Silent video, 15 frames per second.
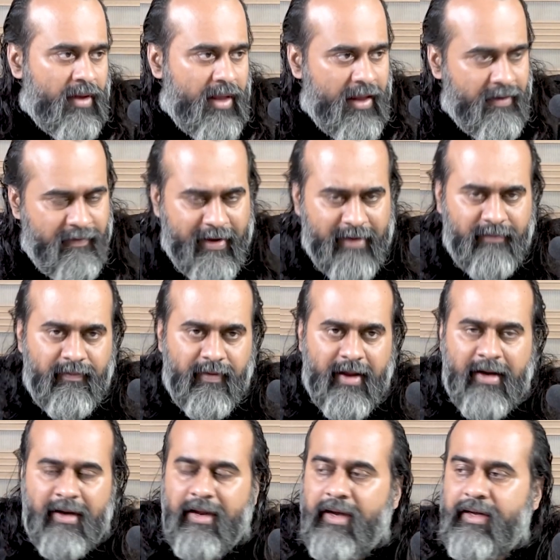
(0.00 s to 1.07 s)
Even
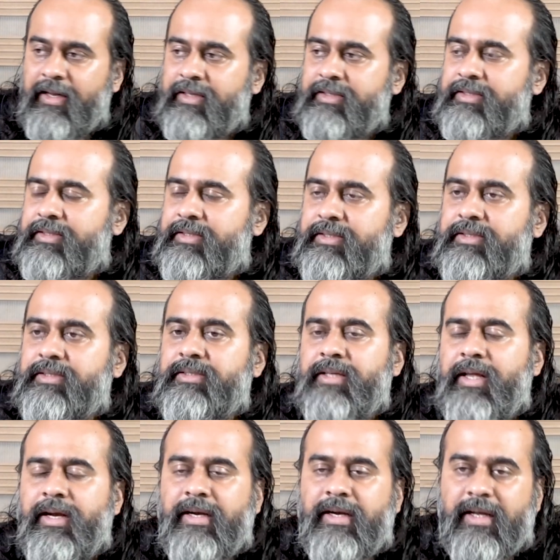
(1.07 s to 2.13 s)
when it is
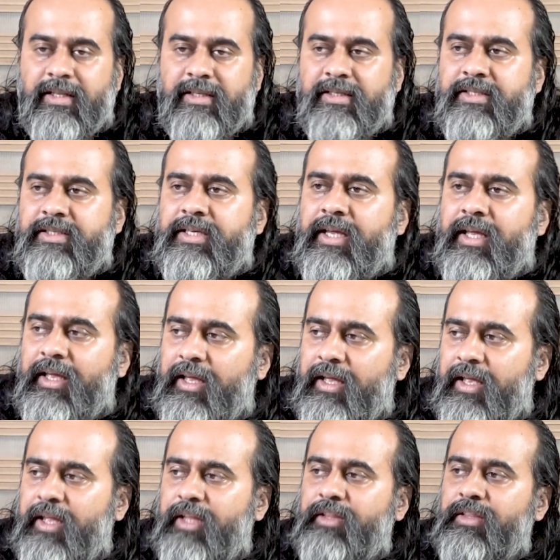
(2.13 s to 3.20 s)

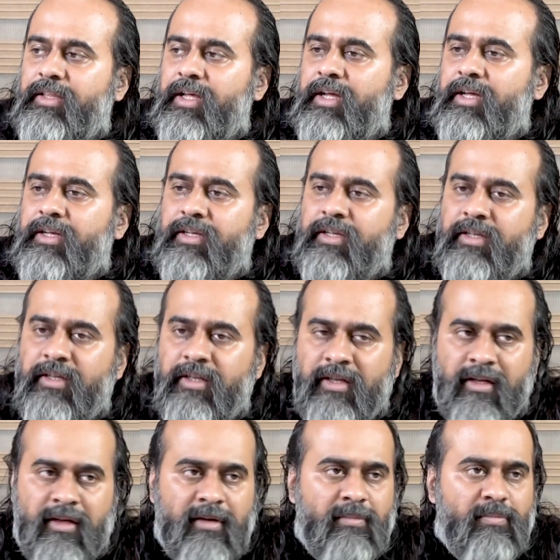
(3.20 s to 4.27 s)
indulging in the
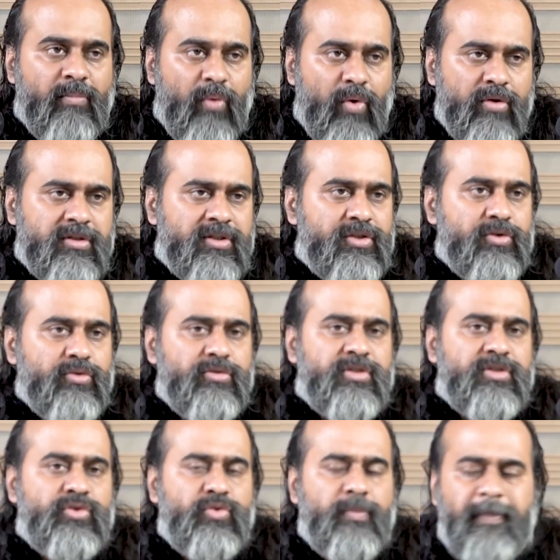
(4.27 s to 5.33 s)
most
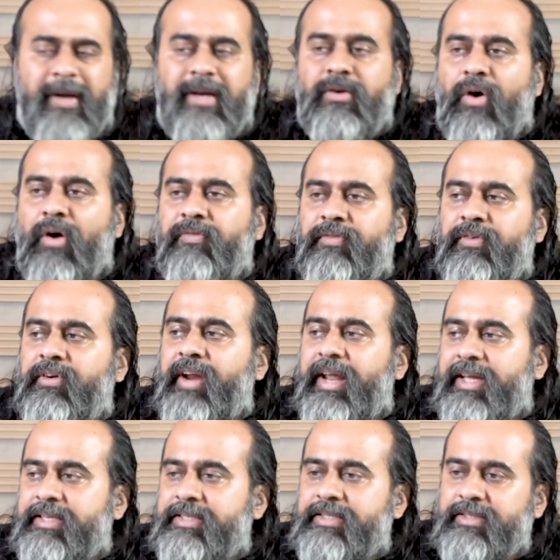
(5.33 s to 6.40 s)
stupid of
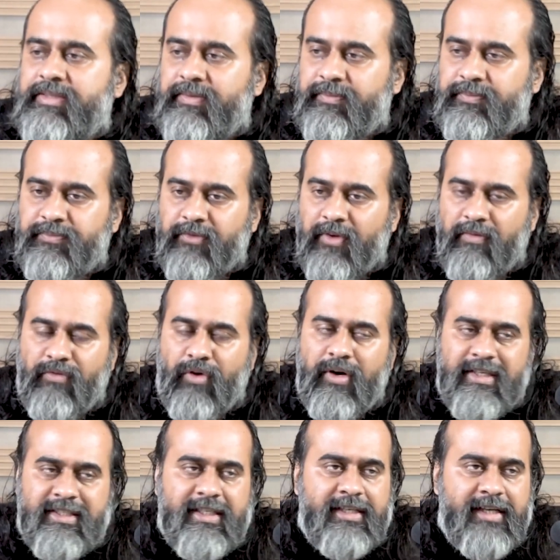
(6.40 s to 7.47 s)
tricks, what
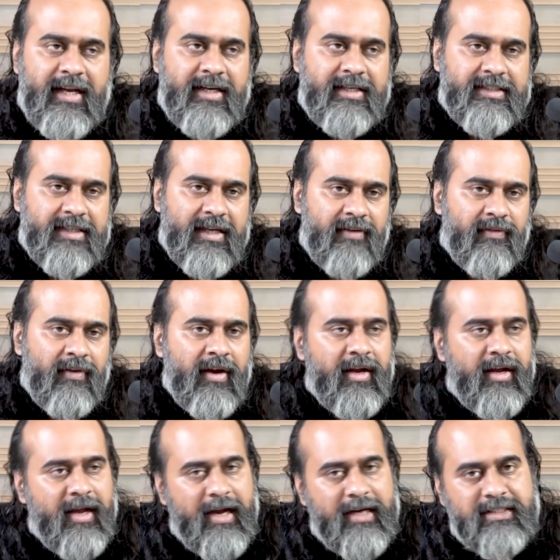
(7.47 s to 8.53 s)
does it tell itself?
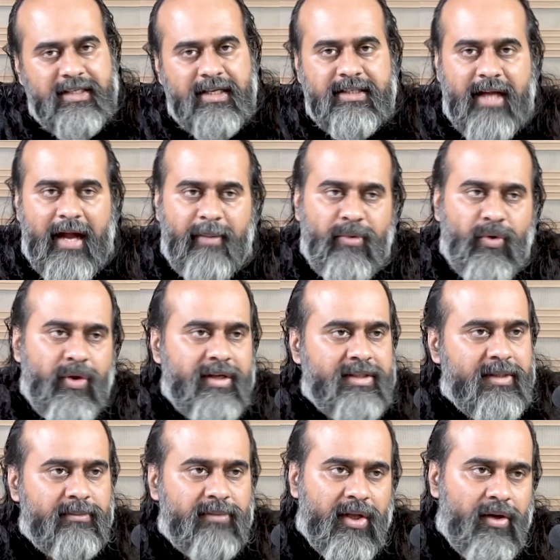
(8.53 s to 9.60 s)
It says, I am doing
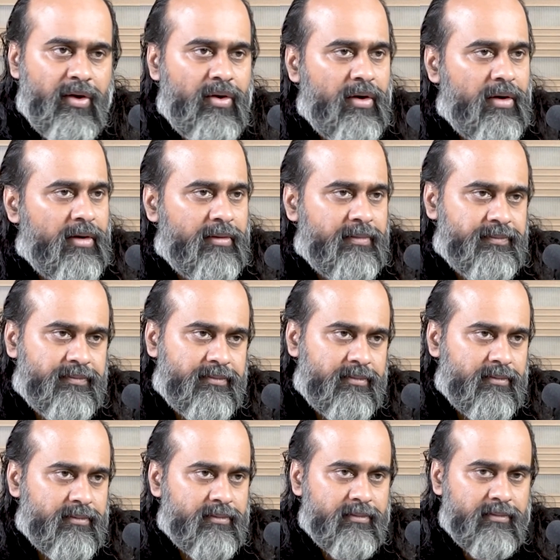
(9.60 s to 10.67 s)
something good.
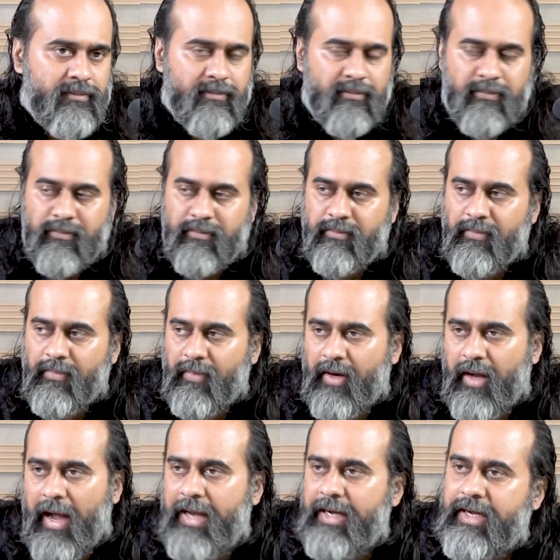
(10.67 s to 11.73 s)

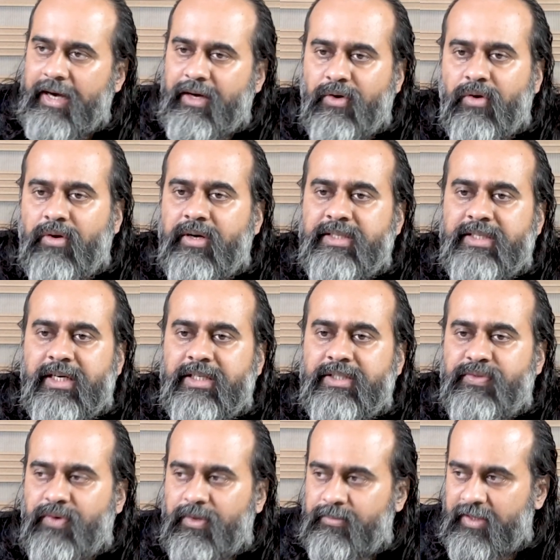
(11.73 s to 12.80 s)
I'll get good
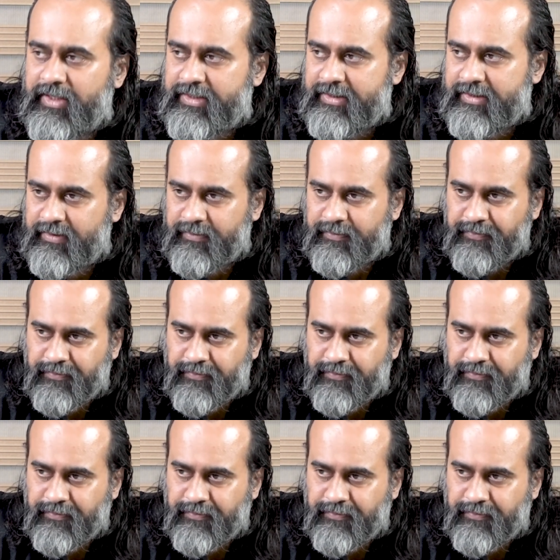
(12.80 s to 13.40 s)
results from this.